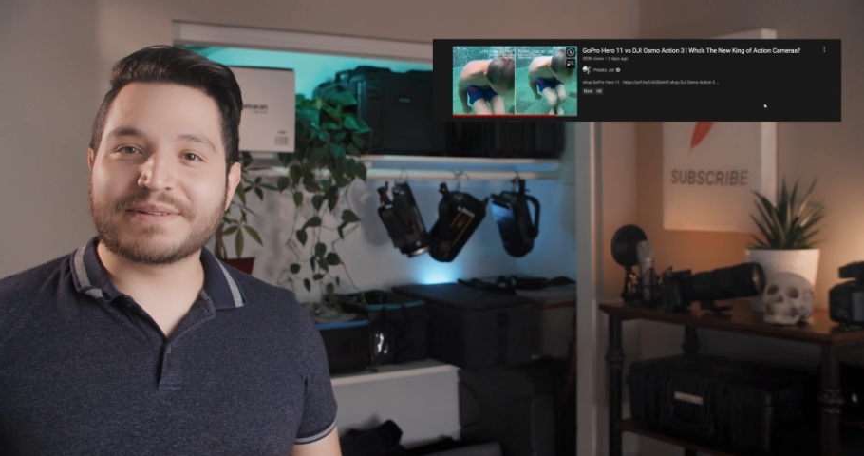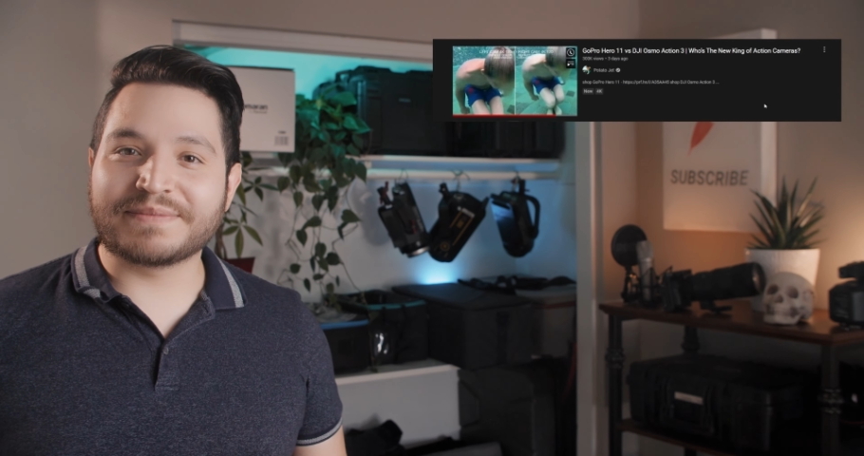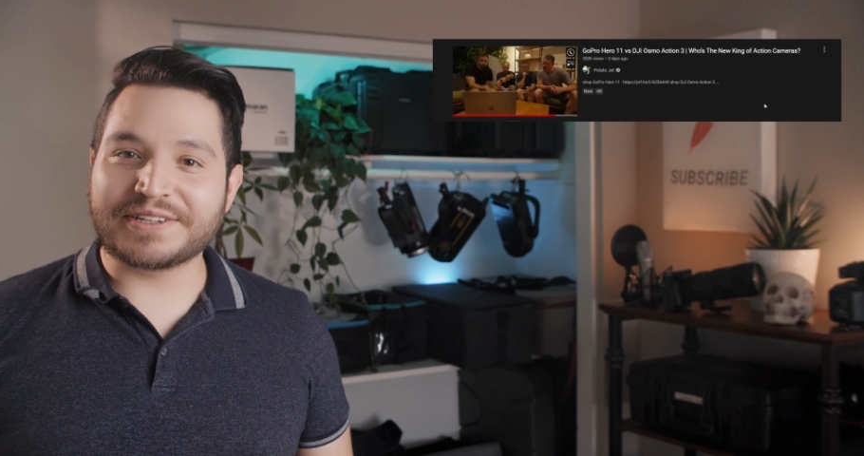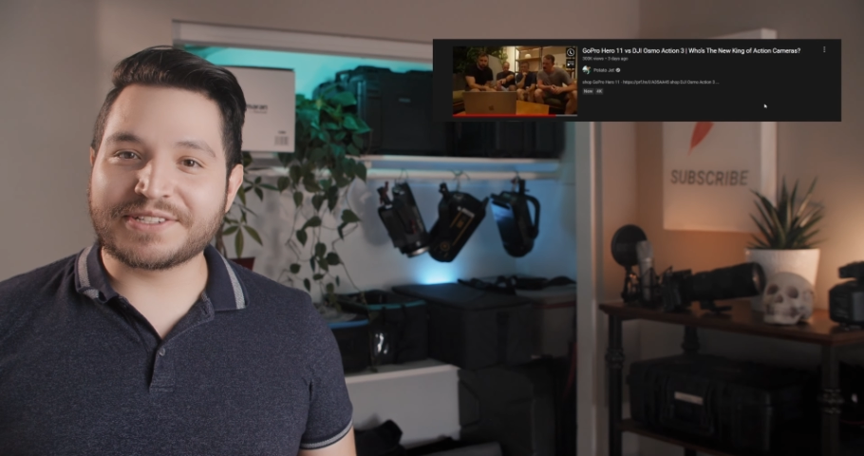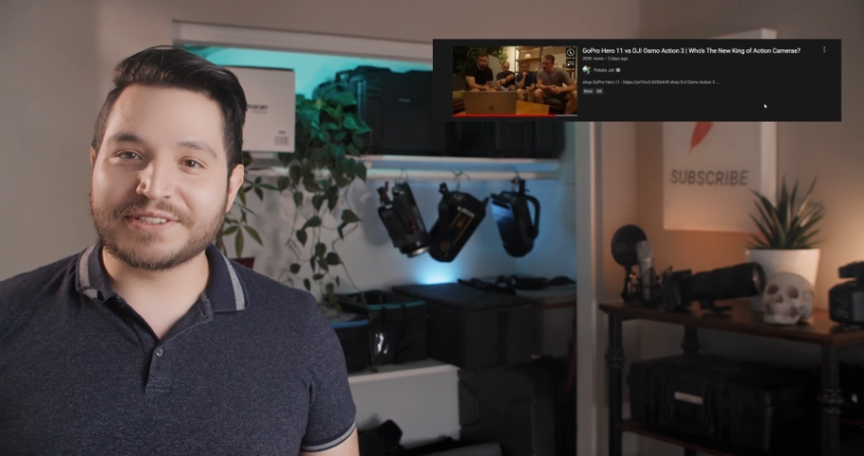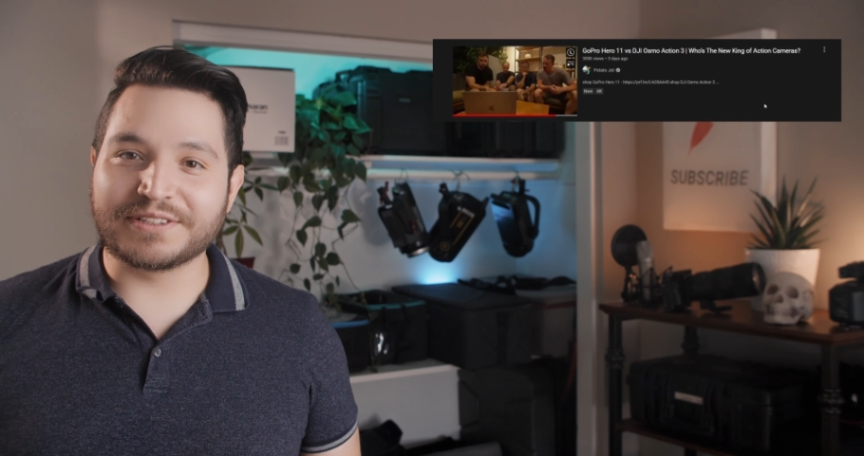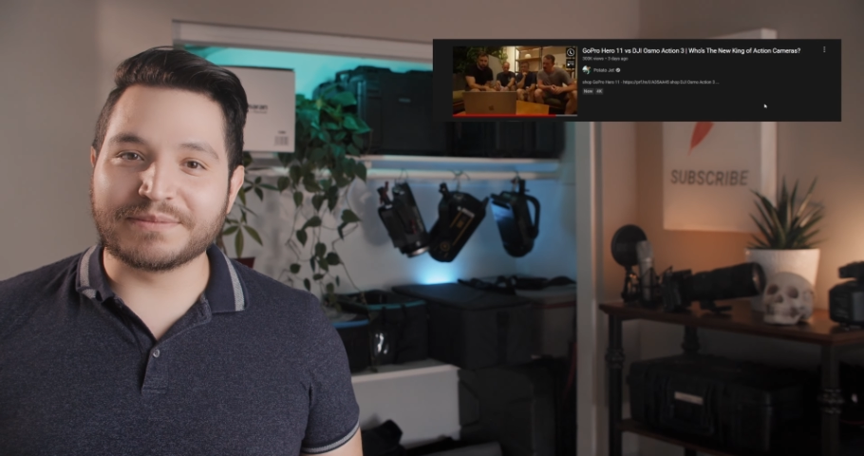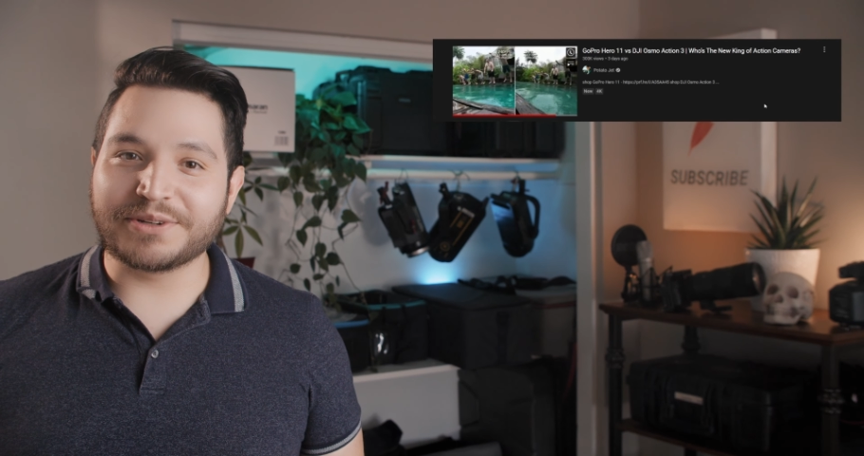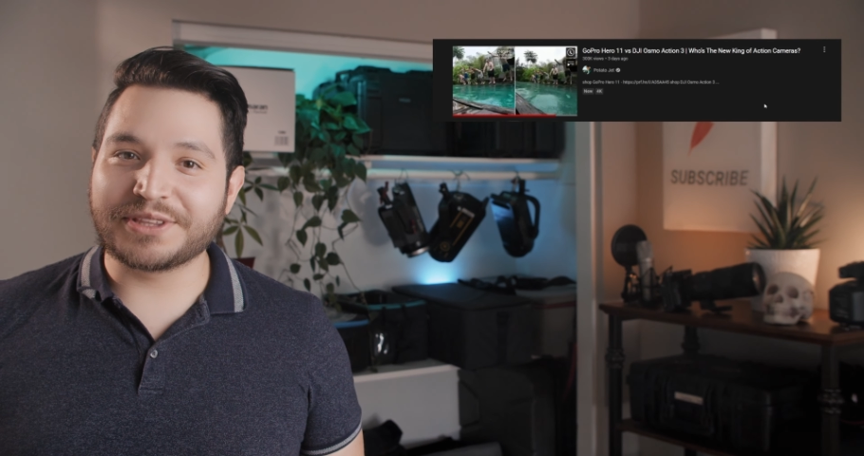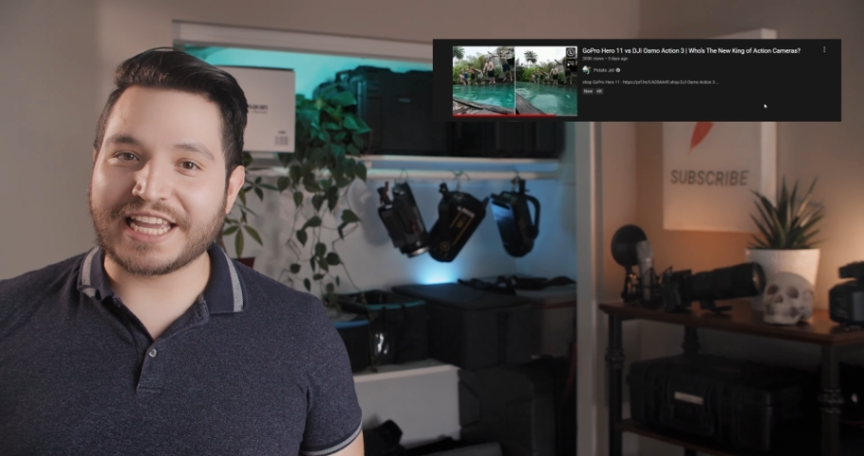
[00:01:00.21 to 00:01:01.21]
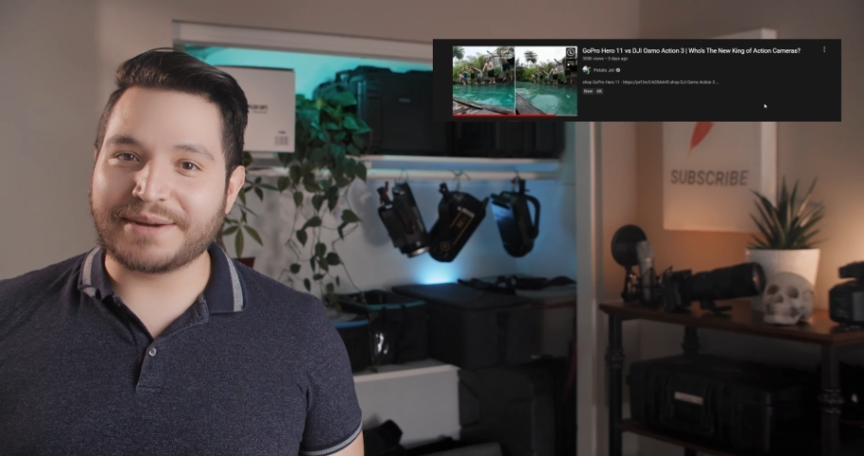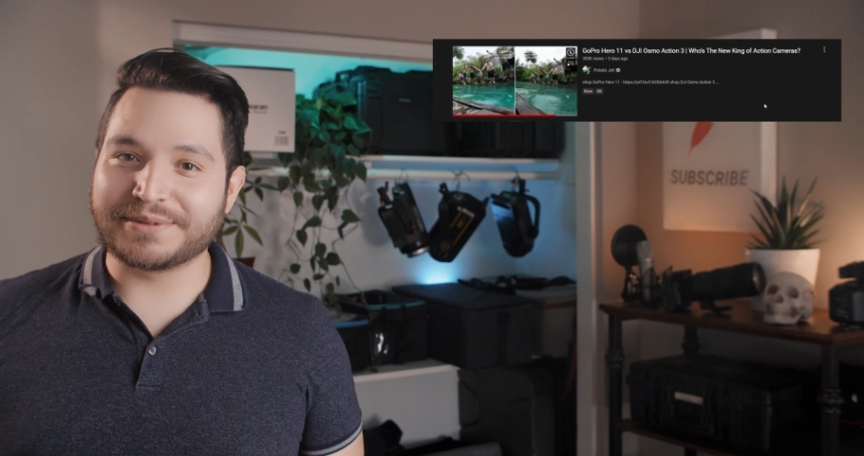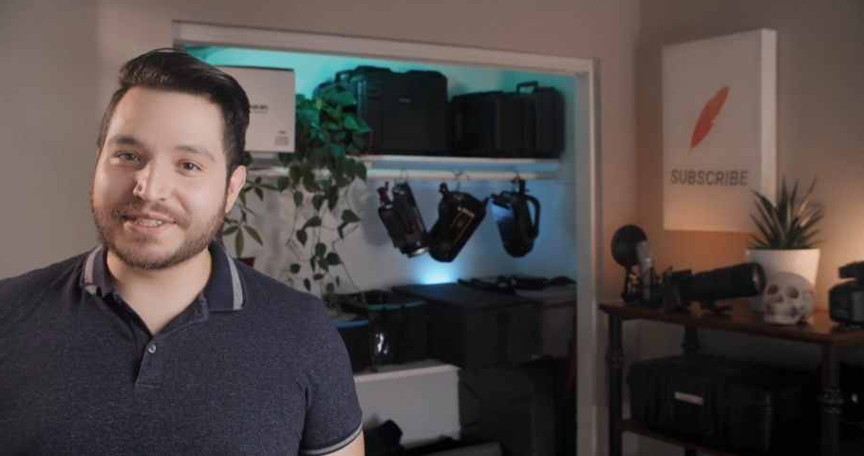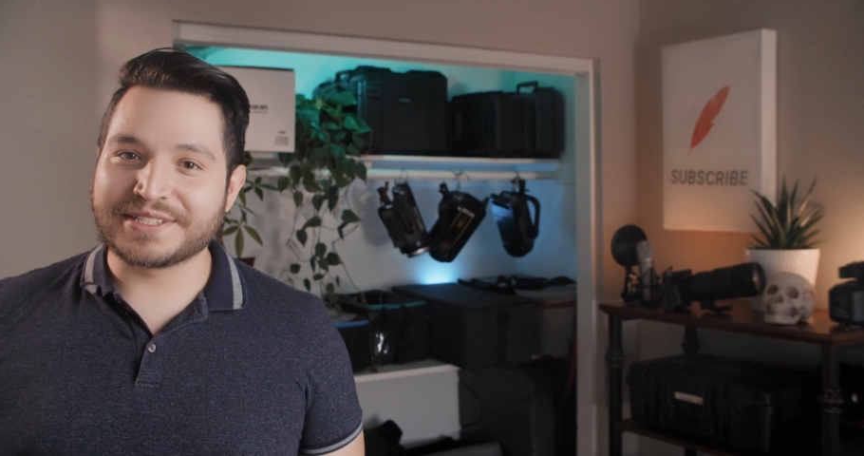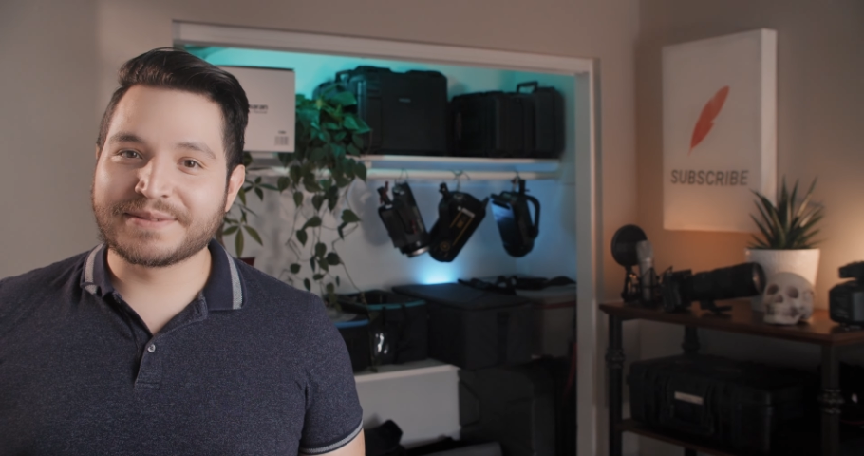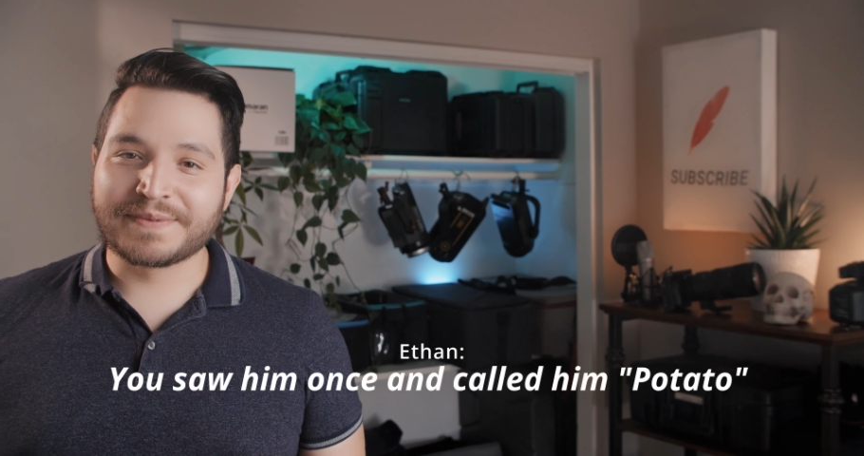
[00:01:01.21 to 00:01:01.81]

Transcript: comparison on both cameras.